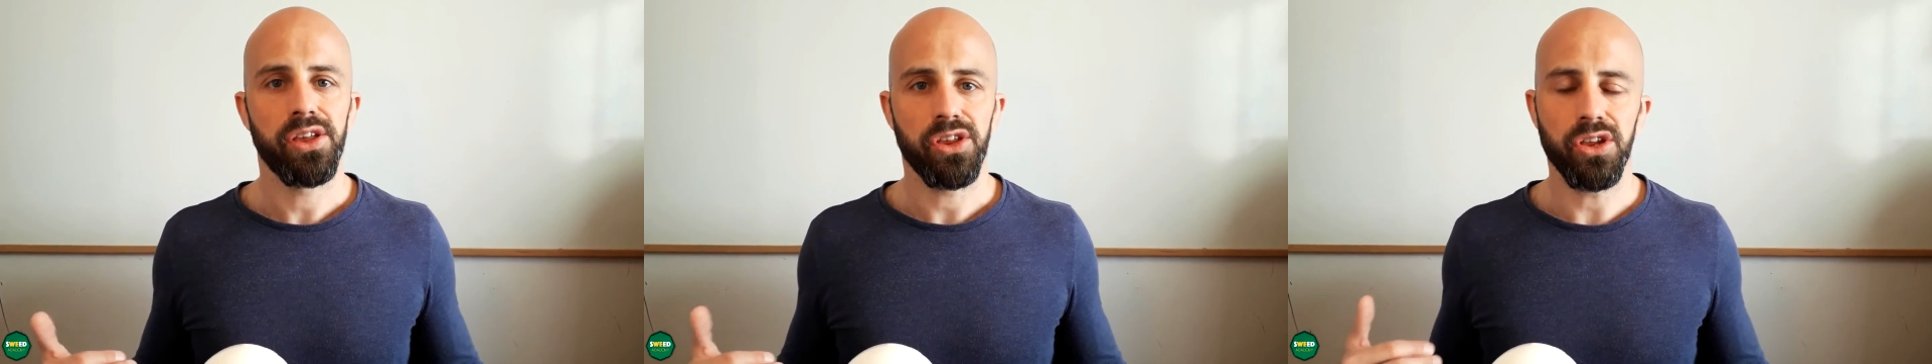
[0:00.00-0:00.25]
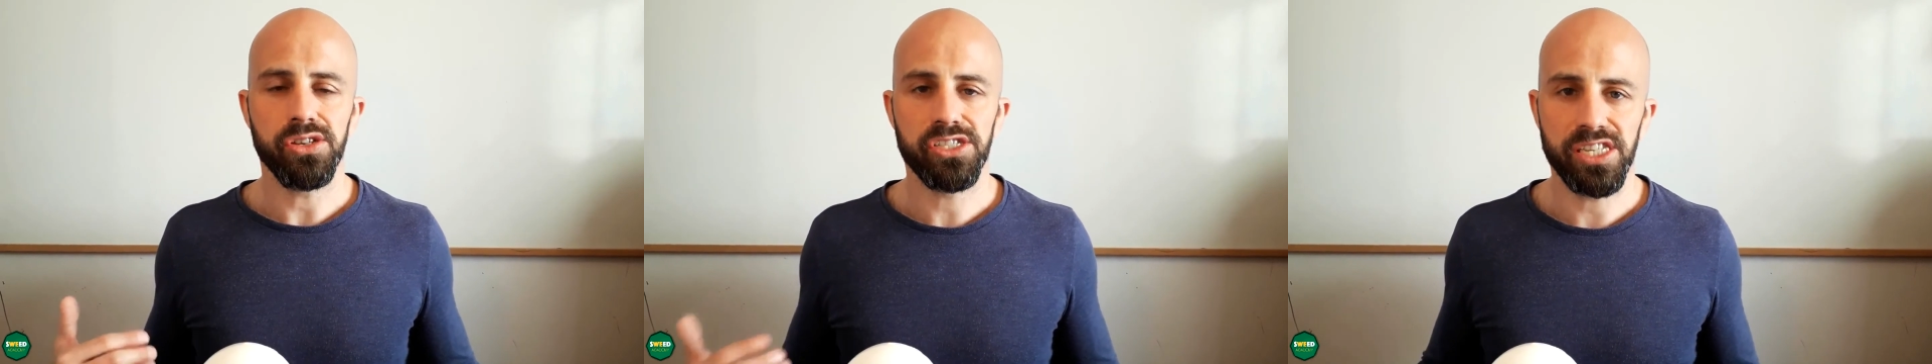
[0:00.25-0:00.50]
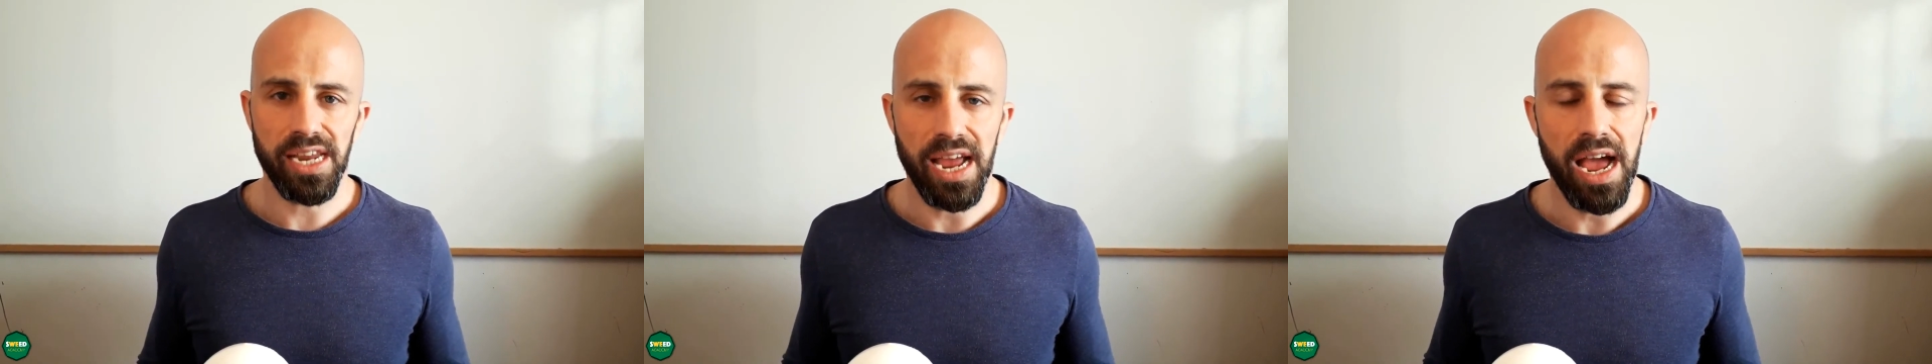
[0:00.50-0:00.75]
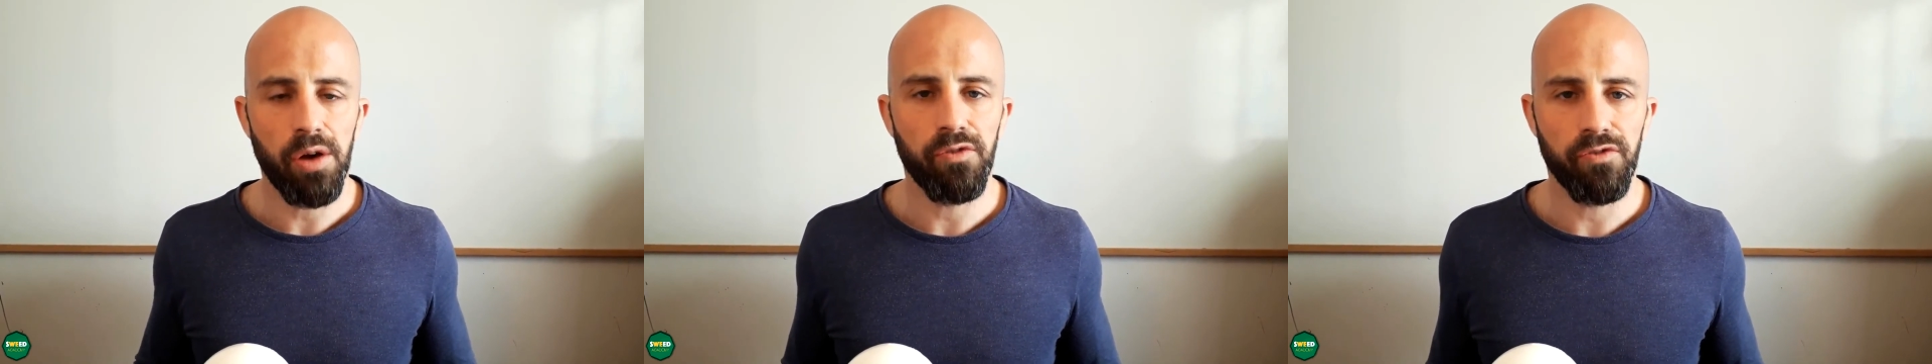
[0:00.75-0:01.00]
you see
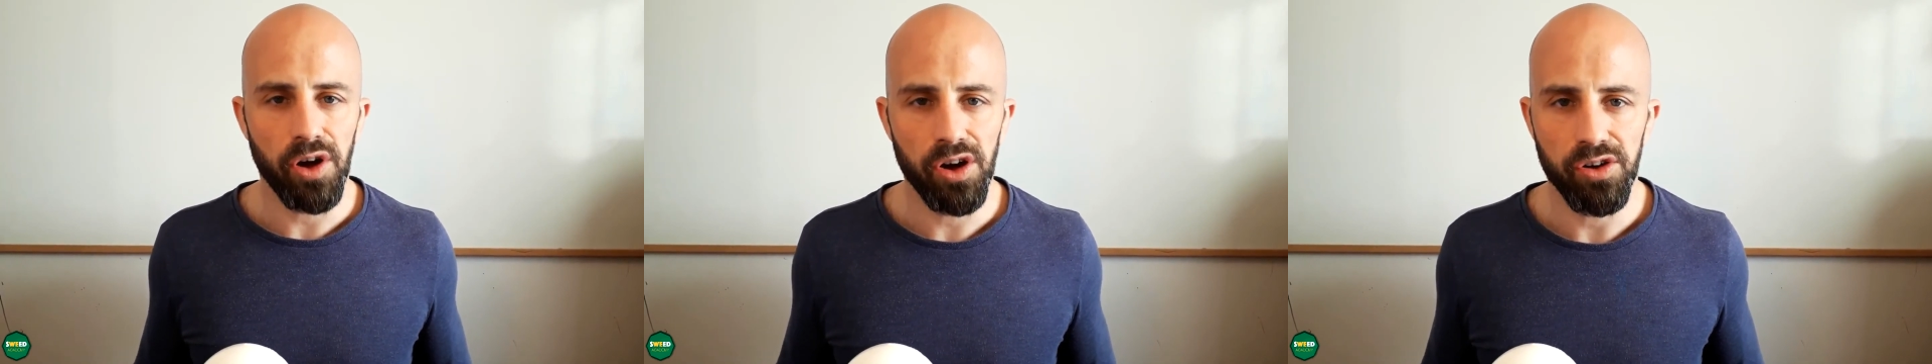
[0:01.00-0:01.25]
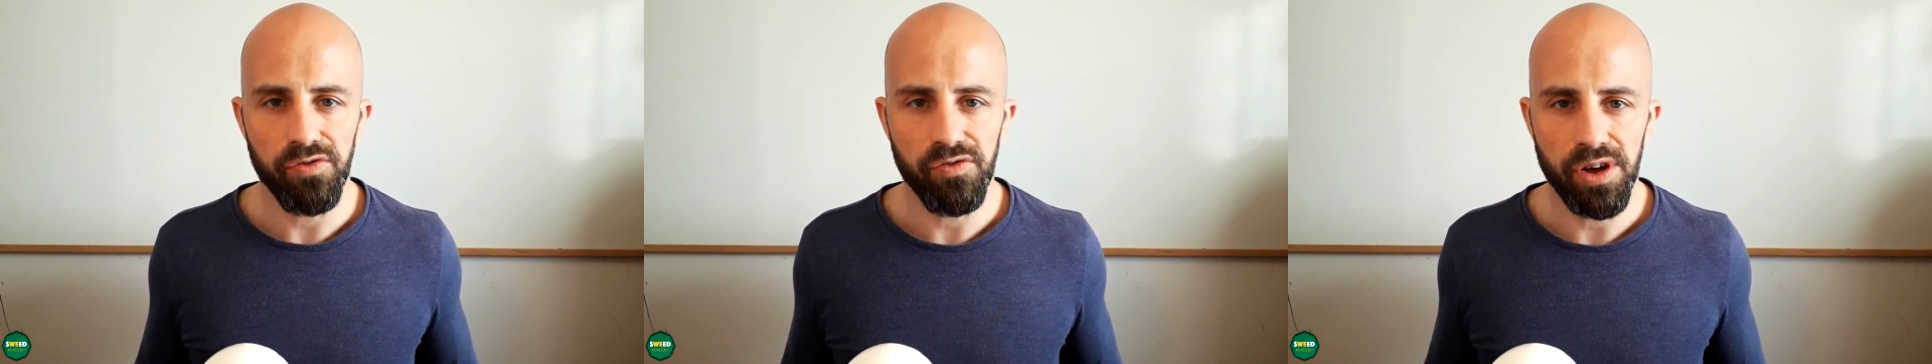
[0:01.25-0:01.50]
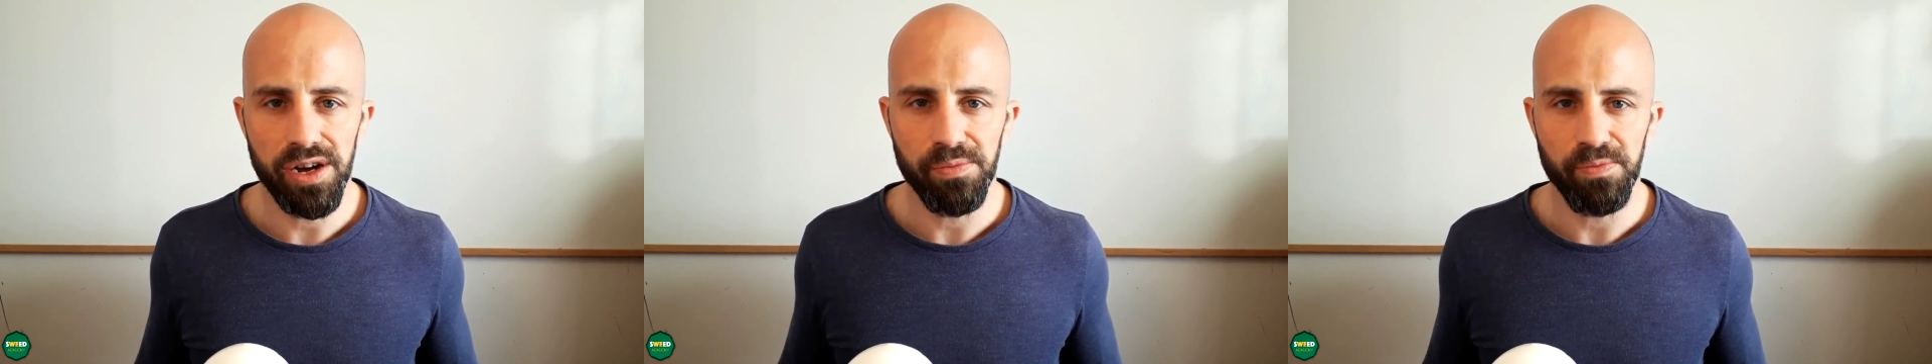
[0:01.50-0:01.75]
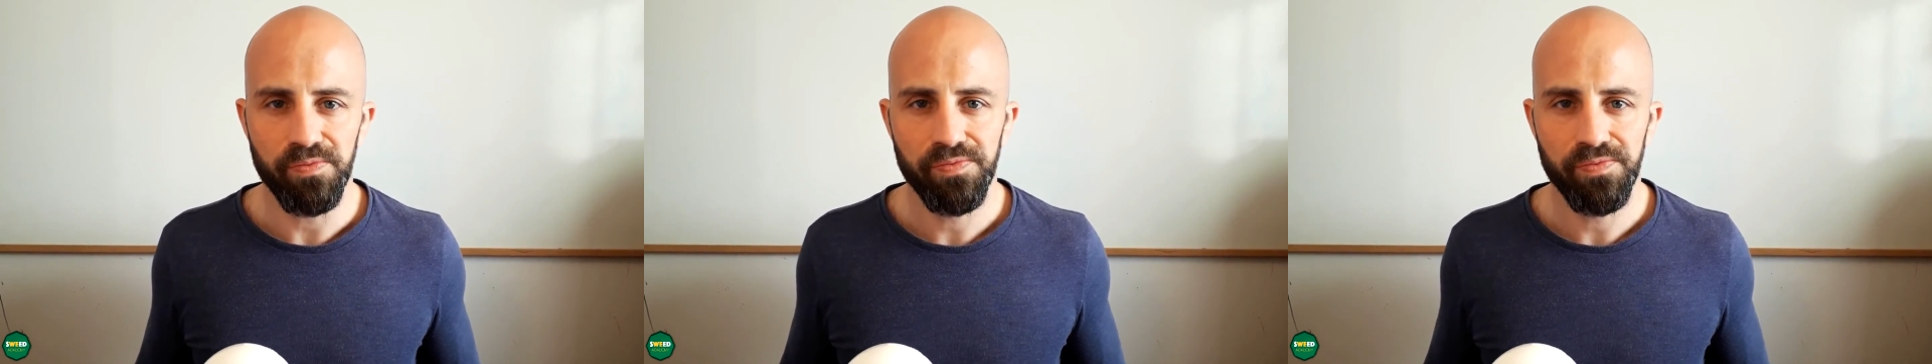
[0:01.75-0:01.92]
how far you've come.